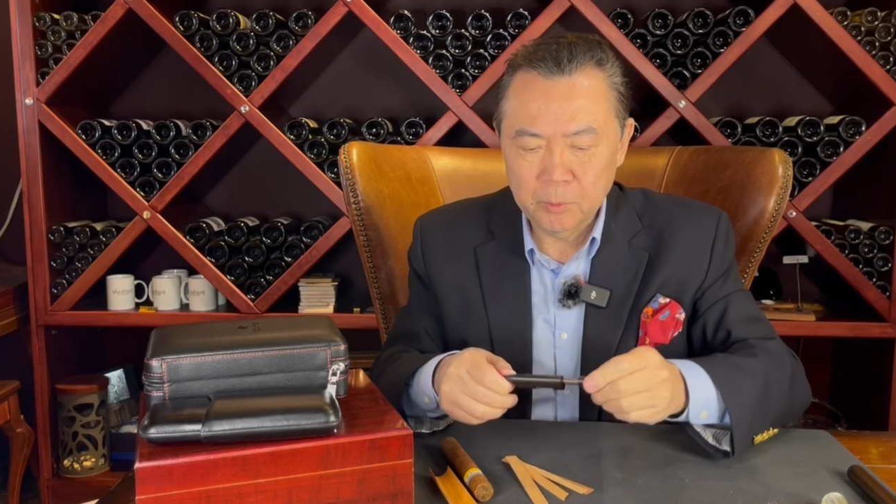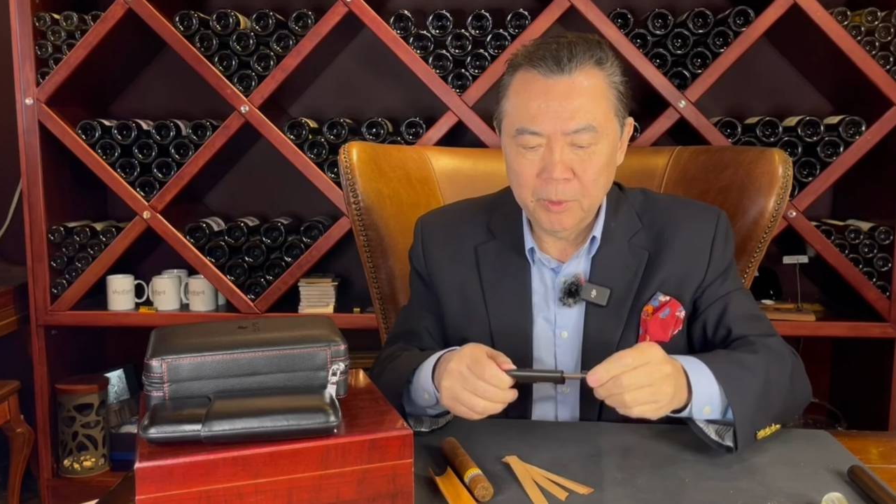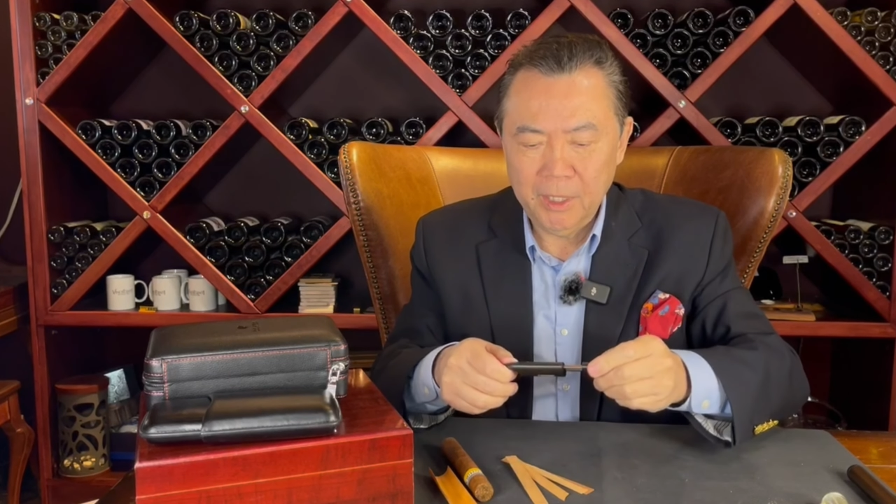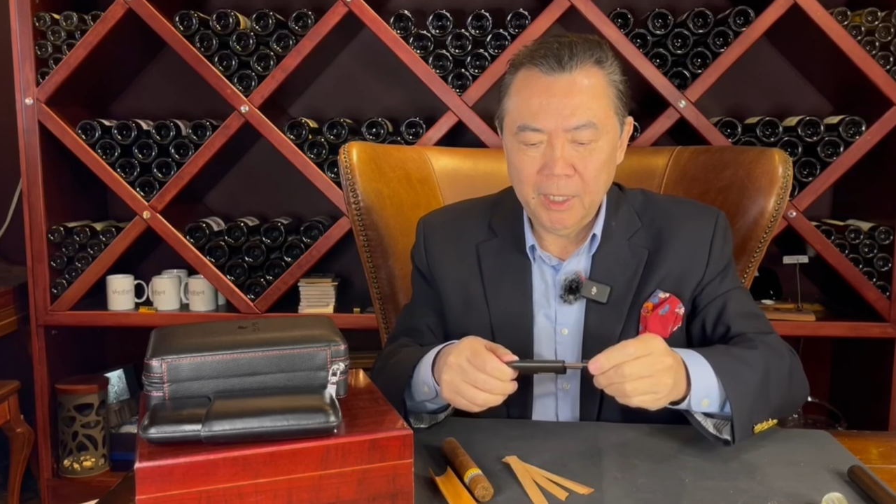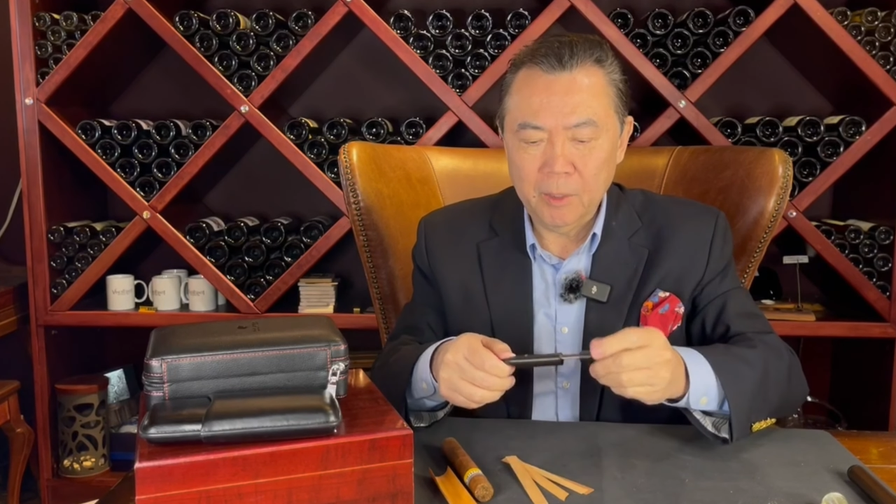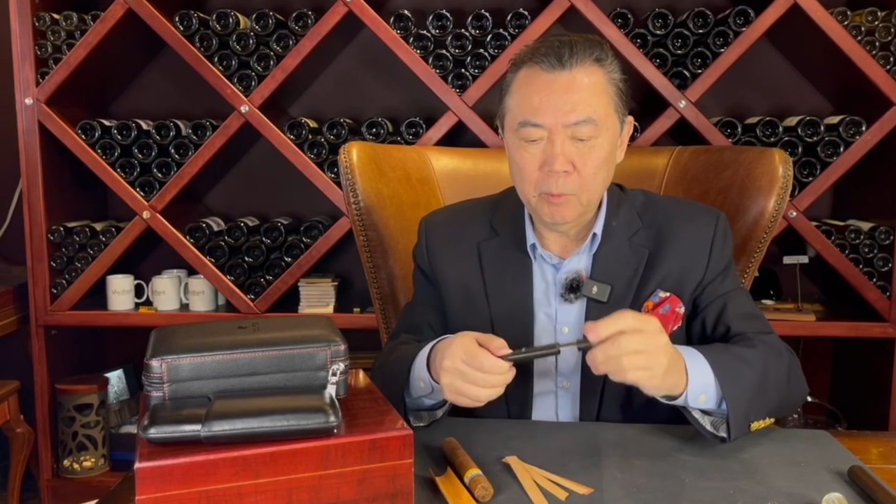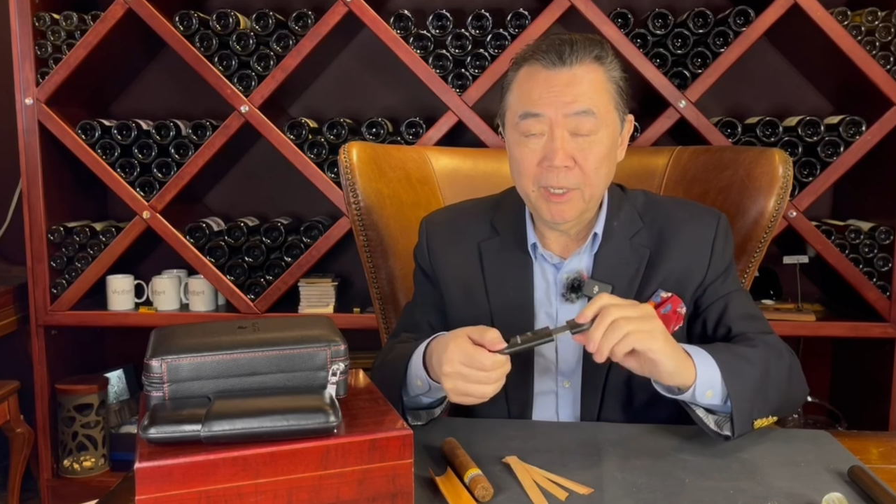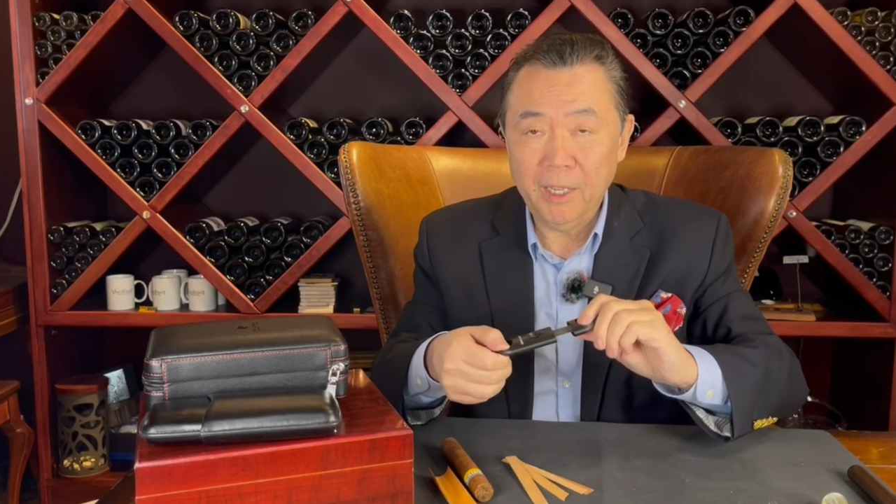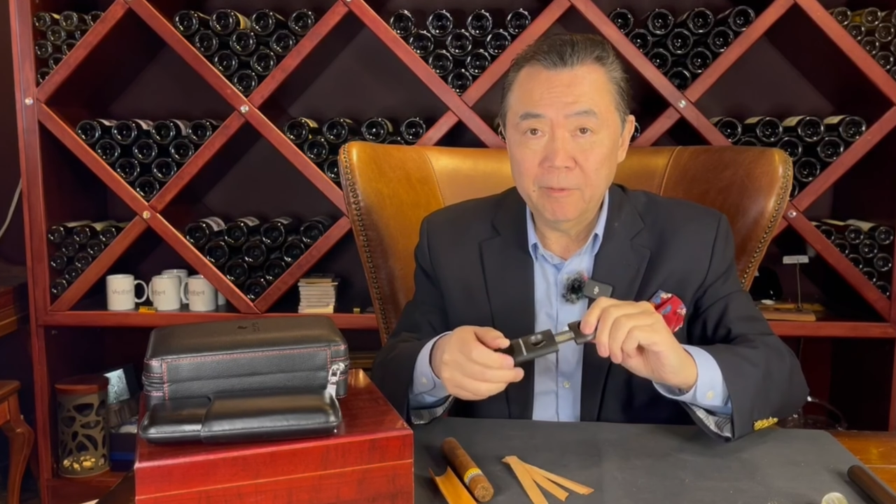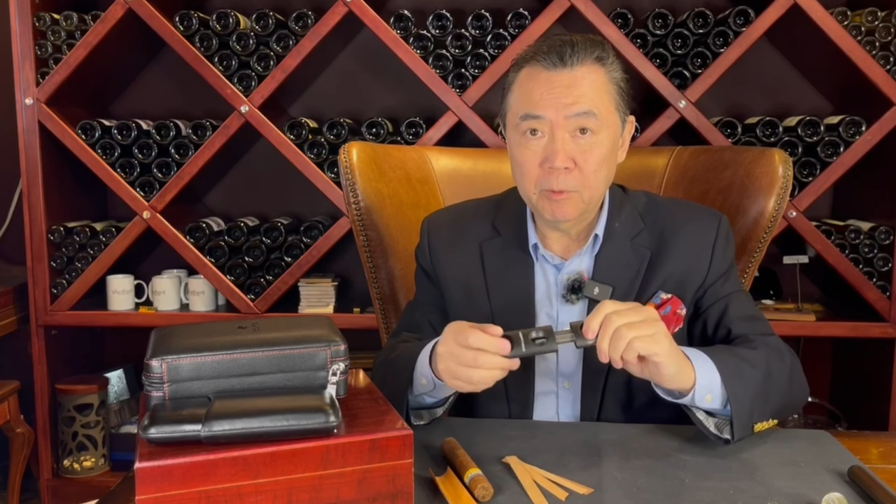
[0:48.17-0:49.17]
where I would
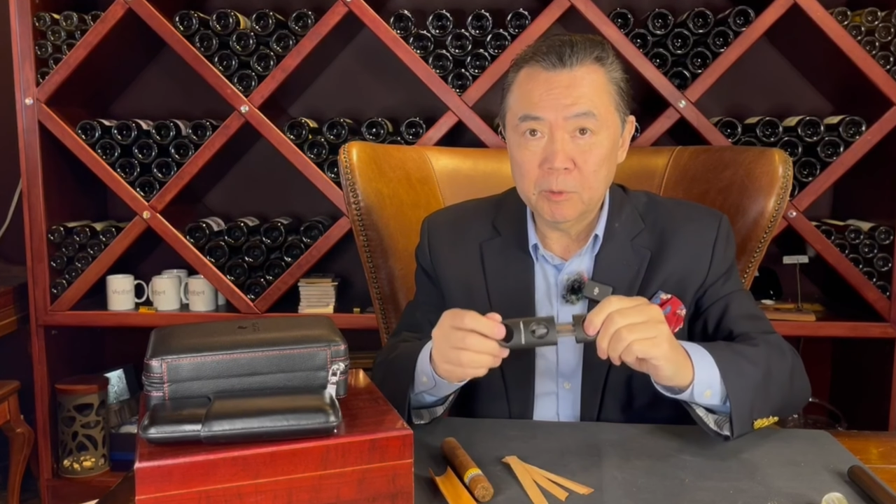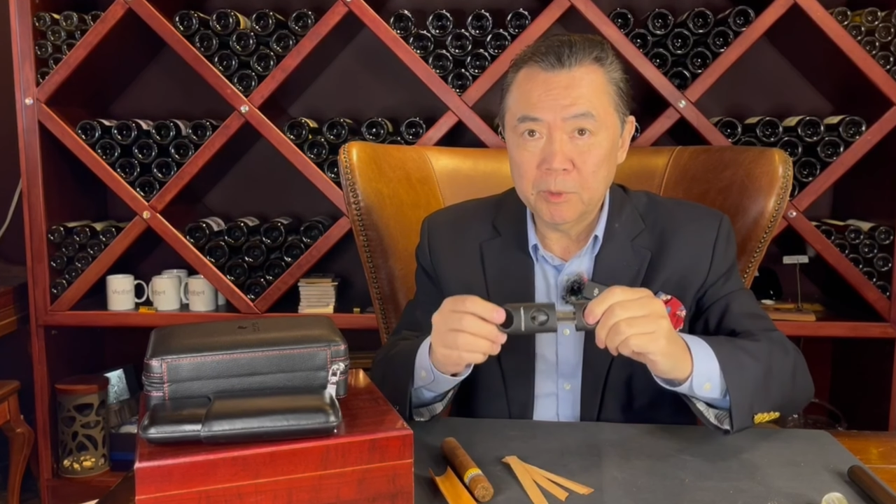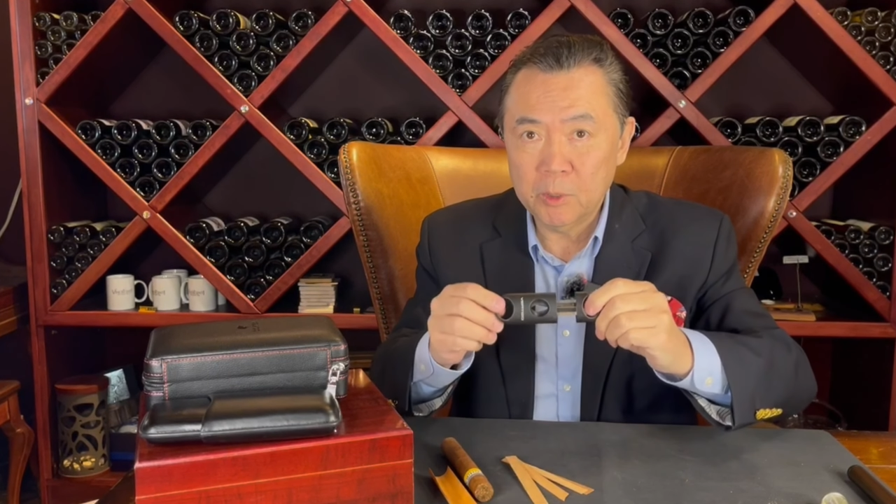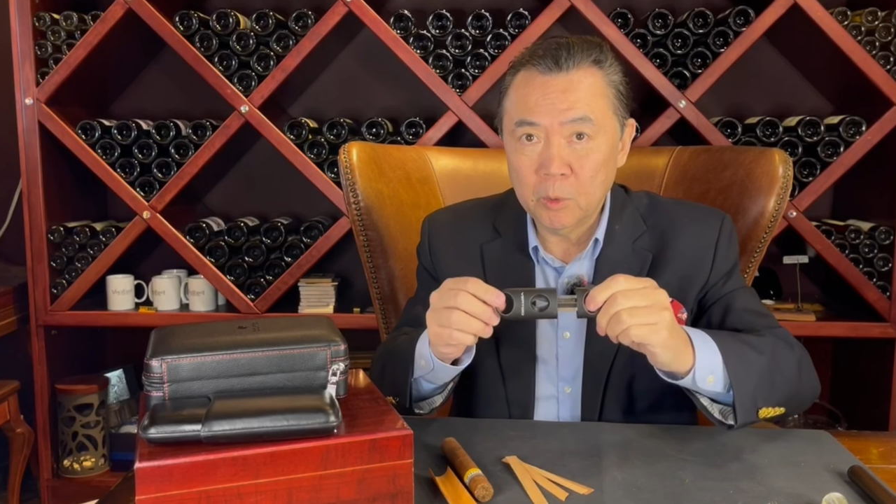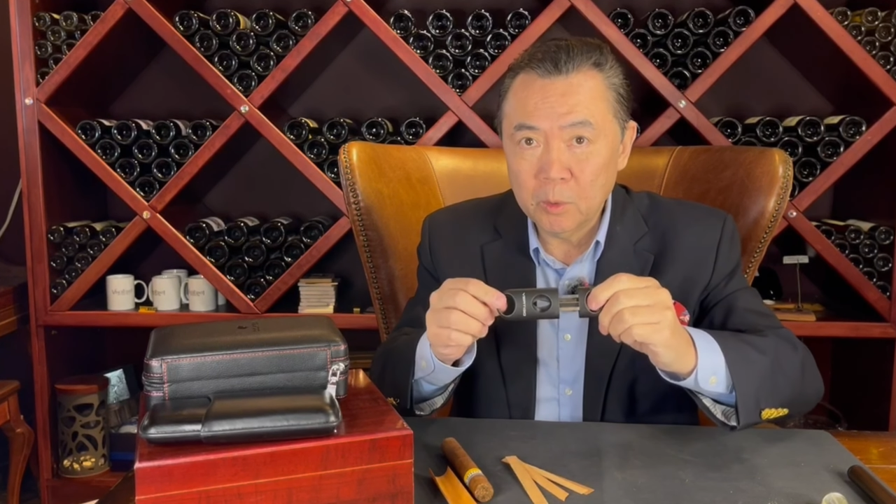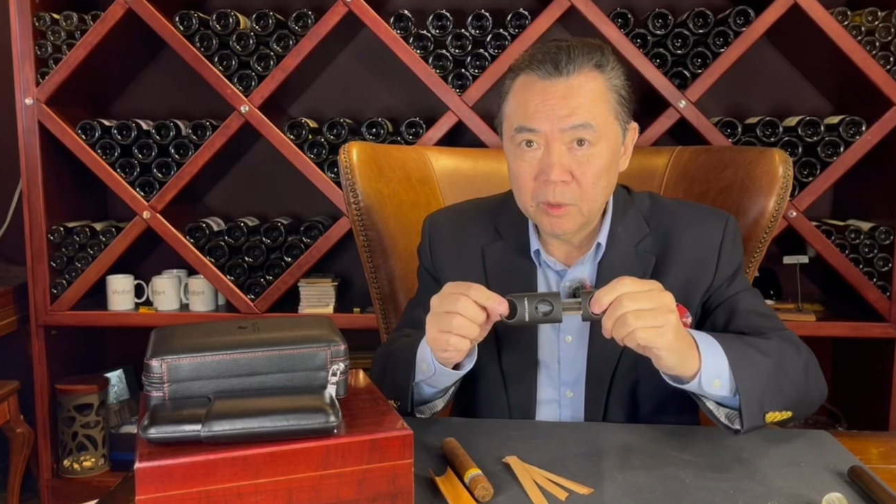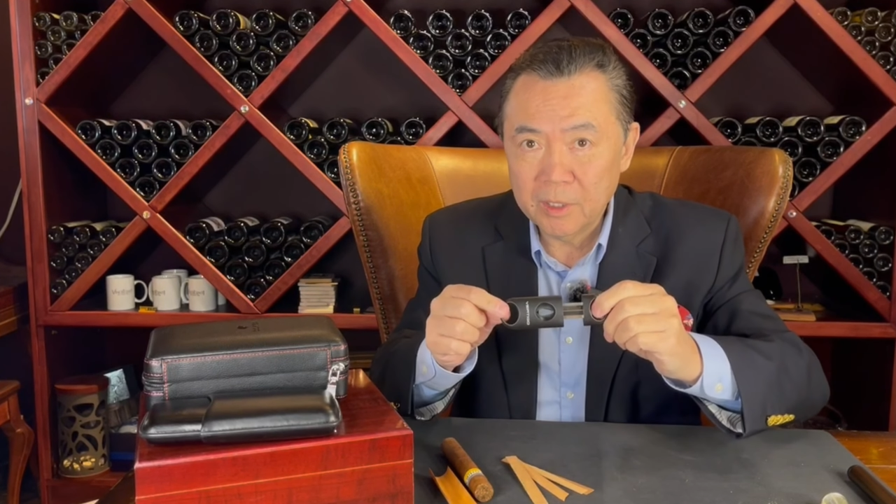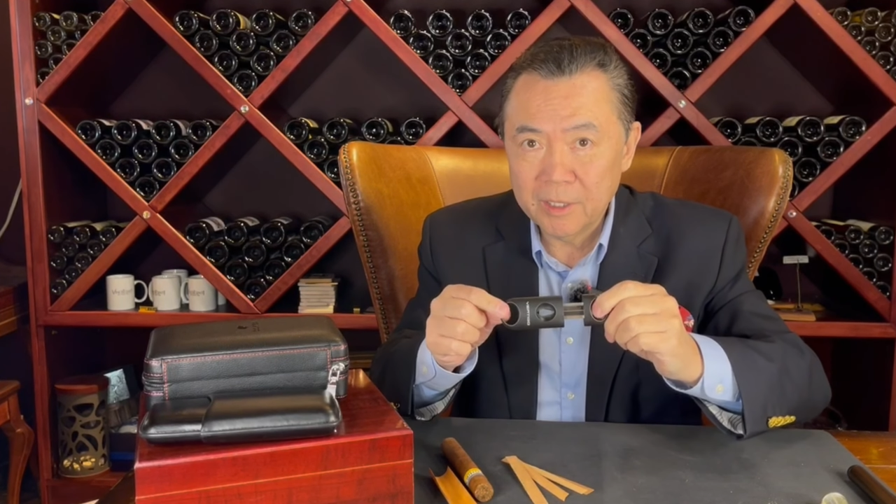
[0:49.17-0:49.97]
have what we call